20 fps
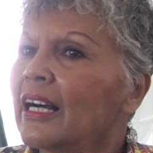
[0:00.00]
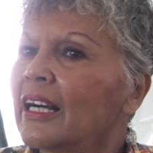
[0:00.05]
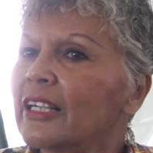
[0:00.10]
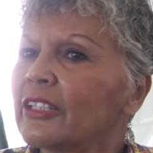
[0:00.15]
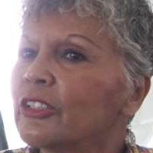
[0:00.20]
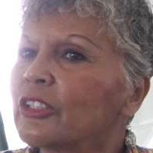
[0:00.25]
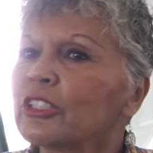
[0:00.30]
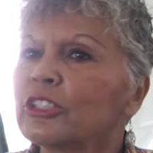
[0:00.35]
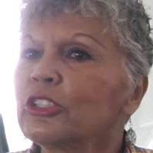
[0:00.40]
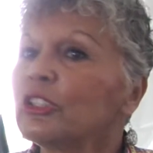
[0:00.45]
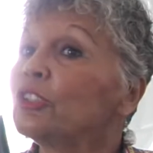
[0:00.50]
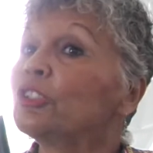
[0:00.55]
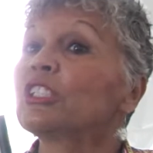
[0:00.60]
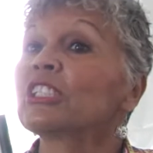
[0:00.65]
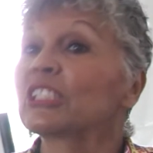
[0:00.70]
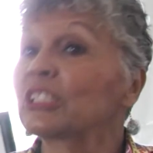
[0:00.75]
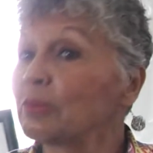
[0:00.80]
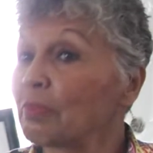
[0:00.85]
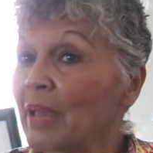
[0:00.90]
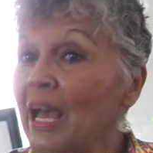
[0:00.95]
you can do
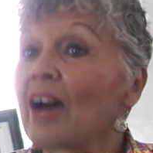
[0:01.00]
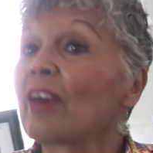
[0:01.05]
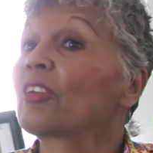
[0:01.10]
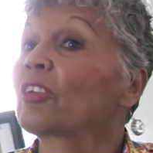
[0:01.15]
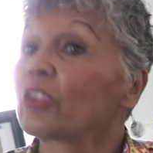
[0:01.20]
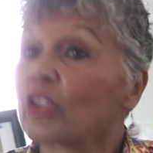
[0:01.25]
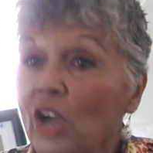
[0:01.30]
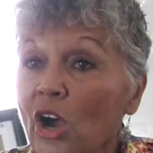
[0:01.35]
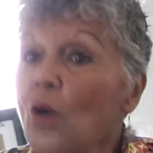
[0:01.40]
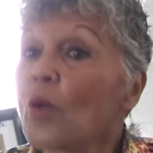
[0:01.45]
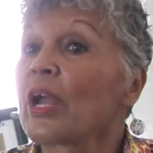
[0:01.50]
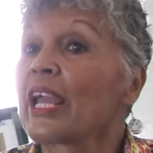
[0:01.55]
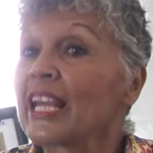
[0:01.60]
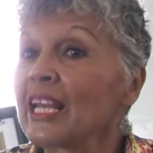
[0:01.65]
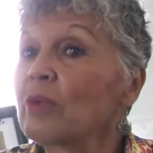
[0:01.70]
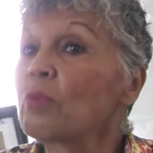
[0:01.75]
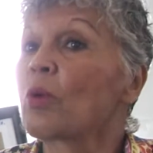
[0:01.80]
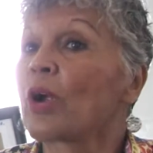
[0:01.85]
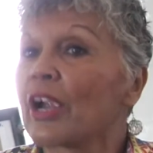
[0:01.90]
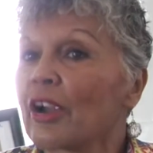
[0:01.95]
just about and go
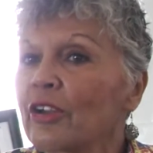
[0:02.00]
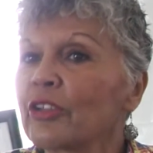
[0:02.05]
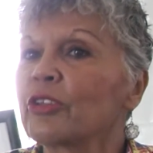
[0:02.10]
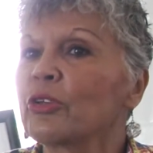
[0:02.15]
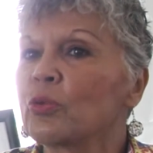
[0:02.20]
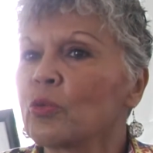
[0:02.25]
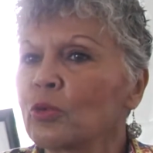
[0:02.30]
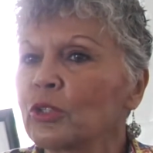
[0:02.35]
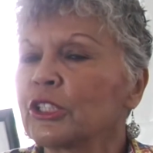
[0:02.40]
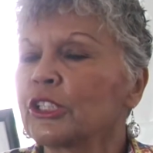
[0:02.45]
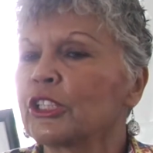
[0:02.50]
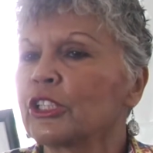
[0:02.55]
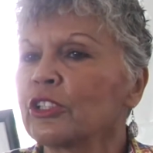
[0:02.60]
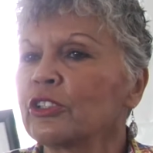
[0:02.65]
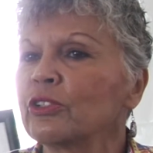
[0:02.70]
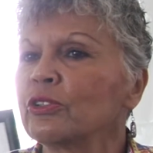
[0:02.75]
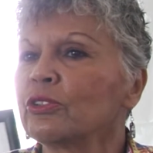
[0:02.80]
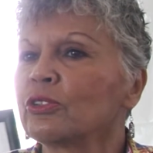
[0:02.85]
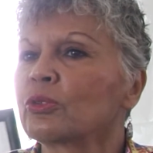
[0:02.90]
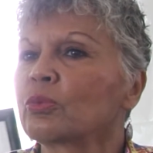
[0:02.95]
anywhere you
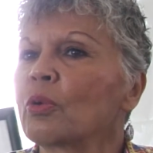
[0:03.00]
choose.